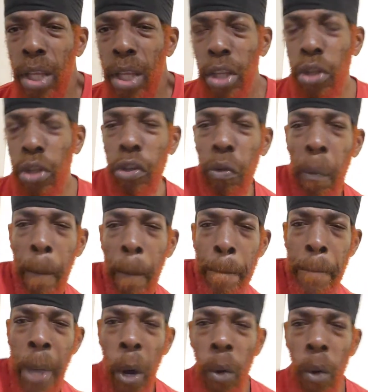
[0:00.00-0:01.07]
You're too
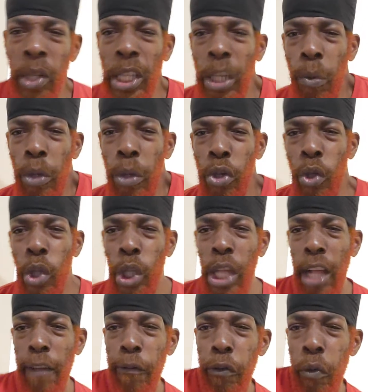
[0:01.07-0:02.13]
boasty with
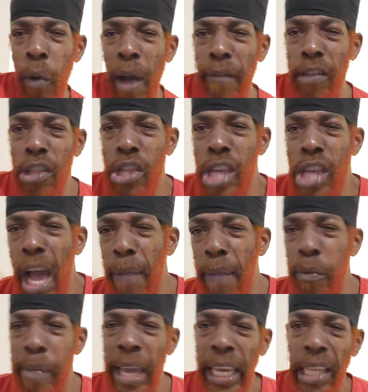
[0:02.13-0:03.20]
yourself. You have a job,
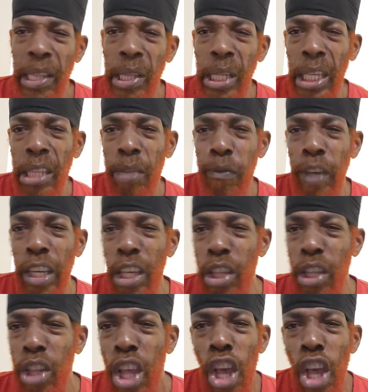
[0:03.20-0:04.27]
you're making 6
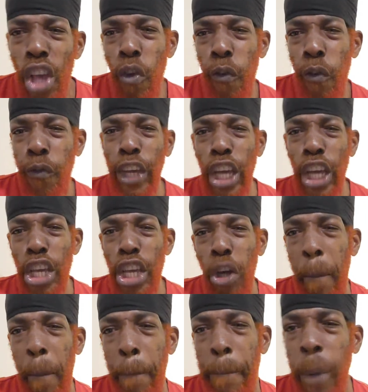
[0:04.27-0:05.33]
figures. You figure you
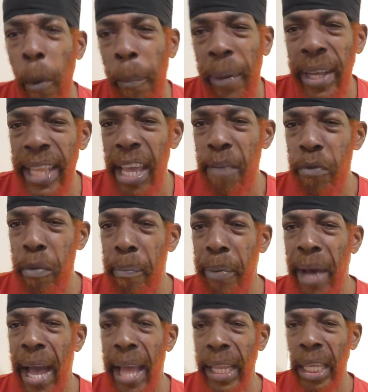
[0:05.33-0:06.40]
could poop on
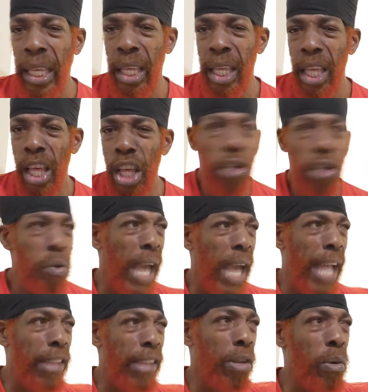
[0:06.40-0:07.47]
everybody. You
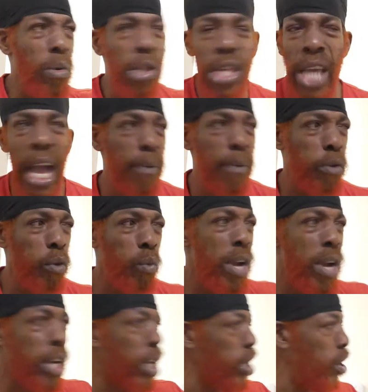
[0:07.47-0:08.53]
got 2 jobs, you're
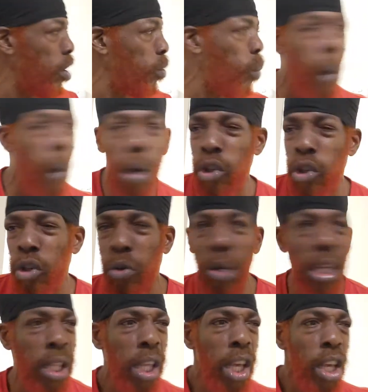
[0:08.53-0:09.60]
working on Wall
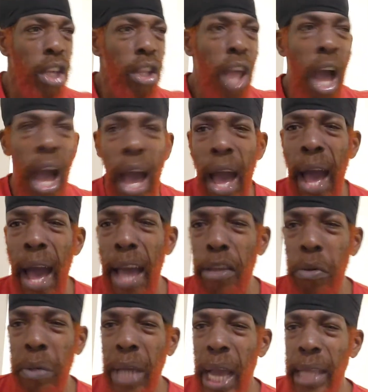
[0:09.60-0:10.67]
Street.
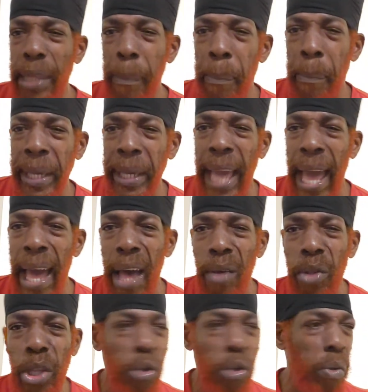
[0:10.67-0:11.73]
You got the big
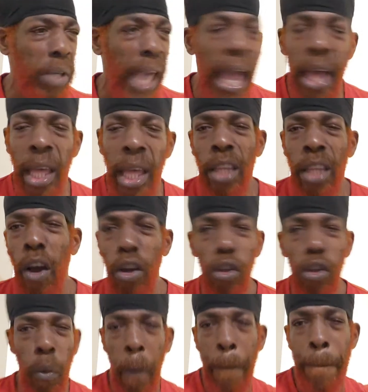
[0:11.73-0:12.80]
house.
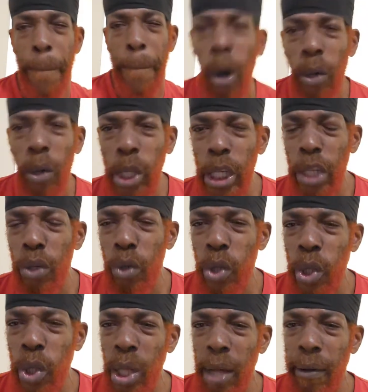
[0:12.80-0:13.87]
You're boasting
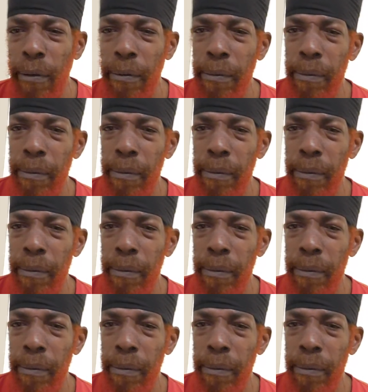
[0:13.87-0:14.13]
yourself.